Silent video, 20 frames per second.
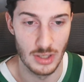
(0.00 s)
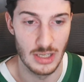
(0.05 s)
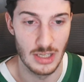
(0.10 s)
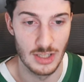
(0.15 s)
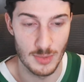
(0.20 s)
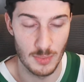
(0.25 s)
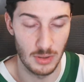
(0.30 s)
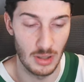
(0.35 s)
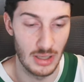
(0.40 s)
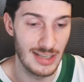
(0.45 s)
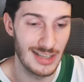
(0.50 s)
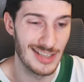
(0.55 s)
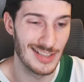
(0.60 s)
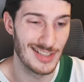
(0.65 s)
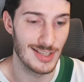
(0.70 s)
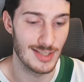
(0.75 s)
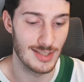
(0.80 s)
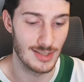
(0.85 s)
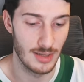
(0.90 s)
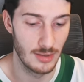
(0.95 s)
He's playing
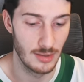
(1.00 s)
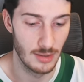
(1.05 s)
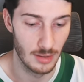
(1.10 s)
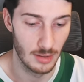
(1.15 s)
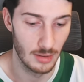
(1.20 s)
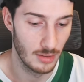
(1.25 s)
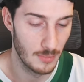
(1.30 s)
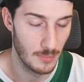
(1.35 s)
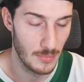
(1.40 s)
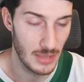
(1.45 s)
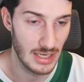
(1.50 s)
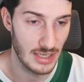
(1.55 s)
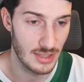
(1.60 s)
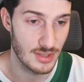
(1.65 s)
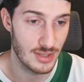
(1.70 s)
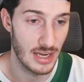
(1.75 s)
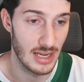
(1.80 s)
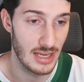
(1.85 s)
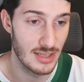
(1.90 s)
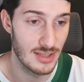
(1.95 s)
consistent
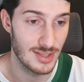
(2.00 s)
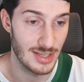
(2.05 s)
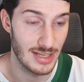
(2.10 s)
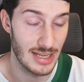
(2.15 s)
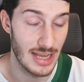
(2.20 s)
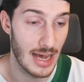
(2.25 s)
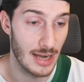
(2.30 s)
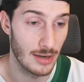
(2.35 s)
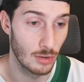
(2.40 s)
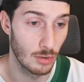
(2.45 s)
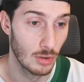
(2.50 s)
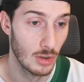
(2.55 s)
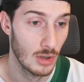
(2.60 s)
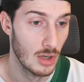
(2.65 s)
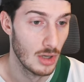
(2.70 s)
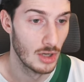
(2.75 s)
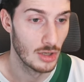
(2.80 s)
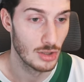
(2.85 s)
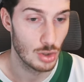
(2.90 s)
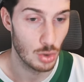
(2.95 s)
minutes in Seattle,
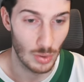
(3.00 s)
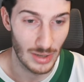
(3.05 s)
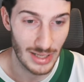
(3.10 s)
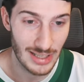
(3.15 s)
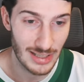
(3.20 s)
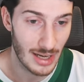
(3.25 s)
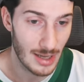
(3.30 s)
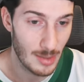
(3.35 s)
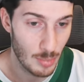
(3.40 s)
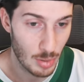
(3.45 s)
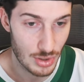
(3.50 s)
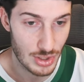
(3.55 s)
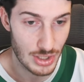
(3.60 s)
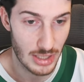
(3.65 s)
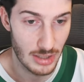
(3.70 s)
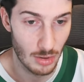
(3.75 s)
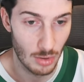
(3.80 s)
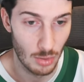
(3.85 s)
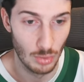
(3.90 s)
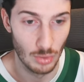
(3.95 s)

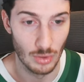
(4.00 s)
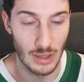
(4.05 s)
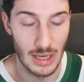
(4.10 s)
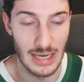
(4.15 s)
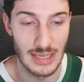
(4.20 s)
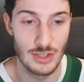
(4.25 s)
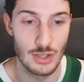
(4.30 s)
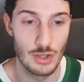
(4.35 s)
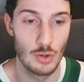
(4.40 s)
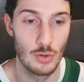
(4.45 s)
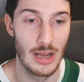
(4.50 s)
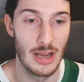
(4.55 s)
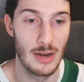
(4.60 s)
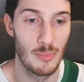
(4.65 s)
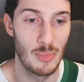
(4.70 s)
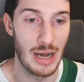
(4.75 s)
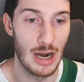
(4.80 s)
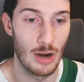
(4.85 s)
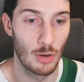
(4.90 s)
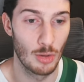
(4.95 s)
29% owned line two
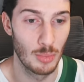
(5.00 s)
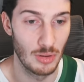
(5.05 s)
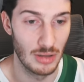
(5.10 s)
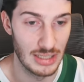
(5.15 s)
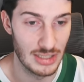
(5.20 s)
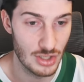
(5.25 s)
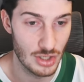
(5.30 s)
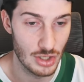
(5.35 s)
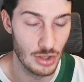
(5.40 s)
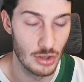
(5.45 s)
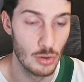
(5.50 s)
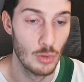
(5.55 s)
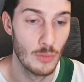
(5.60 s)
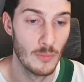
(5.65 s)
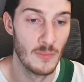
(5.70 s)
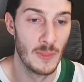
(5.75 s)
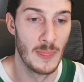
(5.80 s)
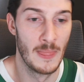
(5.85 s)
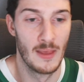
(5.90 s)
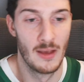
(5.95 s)
and power play two.
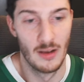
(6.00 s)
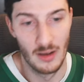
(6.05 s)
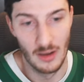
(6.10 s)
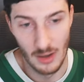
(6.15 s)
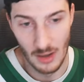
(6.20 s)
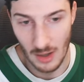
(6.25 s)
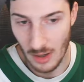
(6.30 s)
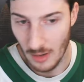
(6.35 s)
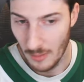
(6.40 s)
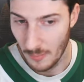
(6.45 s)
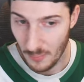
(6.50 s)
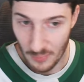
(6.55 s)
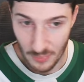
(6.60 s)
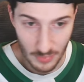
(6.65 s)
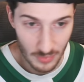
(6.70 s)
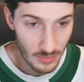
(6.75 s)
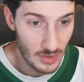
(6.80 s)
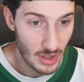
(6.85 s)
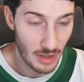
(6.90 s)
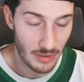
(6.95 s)
Um,
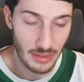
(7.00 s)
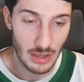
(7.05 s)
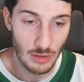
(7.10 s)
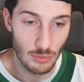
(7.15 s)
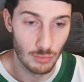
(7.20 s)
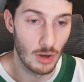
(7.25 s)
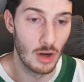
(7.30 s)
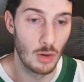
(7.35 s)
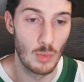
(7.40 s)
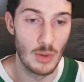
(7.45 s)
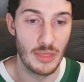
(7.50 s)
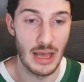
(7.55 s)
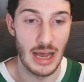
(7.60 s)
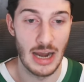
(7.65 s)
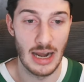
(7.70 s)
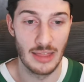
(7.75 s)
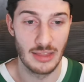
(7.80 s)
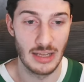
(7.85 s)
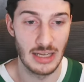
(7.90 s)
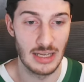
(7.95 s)
nothing wrong with
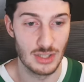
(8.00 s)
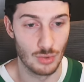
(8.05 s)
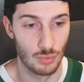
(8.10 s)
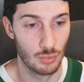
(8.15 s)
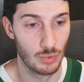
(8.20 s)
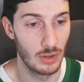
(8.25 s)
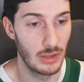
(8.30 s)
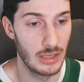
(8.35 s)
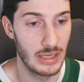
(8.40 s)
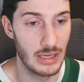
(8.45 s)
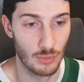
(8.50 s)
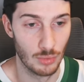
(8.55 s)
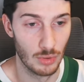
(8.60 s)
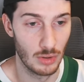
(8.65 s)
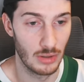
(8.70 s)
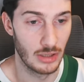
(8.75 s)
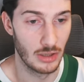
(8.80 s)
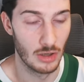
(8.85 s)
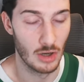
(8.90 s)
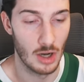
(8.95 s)
that. I think he's a really,
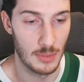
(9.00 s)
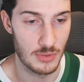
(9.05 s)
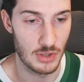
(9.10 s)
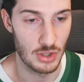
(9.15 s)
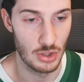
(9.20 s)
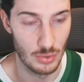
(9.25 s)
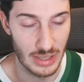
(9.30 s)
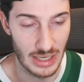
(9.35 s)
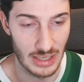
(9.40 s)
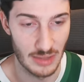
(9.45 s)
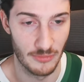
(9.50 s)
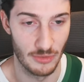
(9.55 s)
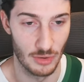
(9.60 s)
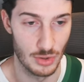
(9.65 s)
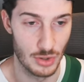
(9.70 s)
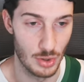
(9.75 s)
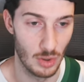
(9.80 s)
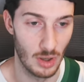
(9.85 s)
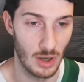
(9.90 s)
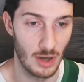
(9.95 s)
really good option. You get him for
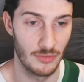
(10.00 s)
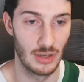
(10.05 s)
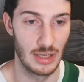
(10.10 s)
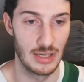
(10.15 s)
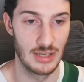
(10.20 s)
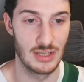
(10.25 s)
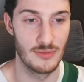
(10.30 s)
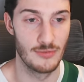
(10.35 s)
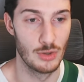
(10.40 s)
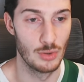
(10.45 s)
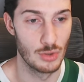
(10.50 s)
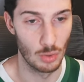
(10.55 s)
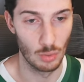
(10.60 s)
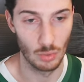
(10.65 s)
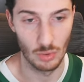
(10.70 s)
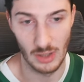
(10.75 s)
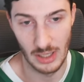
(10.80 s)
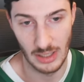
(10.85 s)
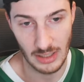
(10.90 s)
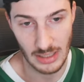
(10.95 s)
two off nights if you
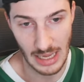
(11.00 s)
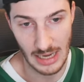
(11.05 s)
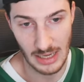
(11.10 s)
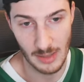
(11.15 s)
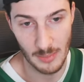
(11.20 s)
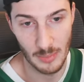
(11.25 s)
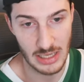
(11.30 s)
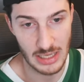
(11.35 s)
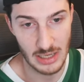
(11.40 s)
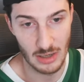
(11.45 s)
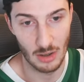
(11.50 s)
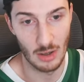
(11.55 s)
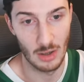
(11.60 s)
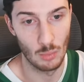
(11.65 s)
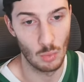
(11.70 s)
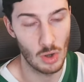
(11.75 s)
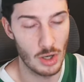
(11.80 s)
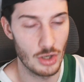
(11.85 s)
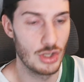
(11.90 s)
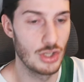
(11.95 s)
don't like anybody
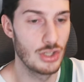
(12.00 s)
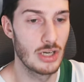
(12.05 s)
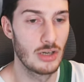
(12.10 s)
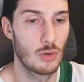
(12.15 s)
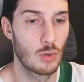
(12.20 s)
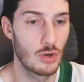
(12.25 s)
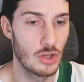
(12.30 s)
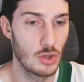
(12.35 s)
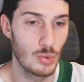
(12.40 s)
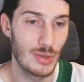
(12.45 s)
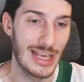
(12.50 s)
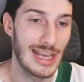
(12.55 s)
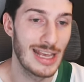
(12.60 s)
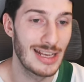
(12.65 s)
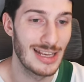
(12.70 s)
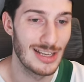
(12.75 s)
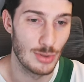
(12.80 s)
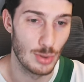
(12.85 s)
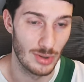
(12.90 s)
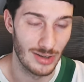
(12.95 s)
on Washington or you
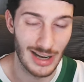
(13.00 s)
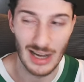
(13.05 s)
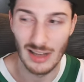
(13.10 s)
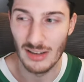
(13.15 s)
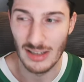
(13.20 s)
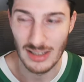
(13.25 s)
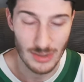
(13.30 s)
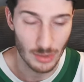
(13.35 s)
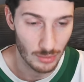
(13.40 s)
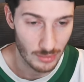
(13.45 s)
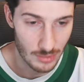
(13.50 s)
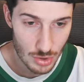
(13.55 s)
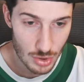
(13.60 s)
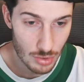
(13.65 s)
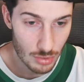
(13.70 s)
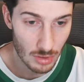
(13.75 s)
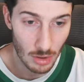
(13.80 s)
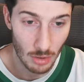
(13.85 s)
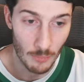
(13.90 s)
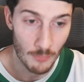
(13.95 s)
can't get to a guy like Dylan
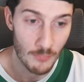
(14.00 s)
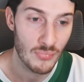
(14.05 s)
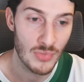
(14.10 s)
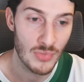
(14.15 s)
Strome.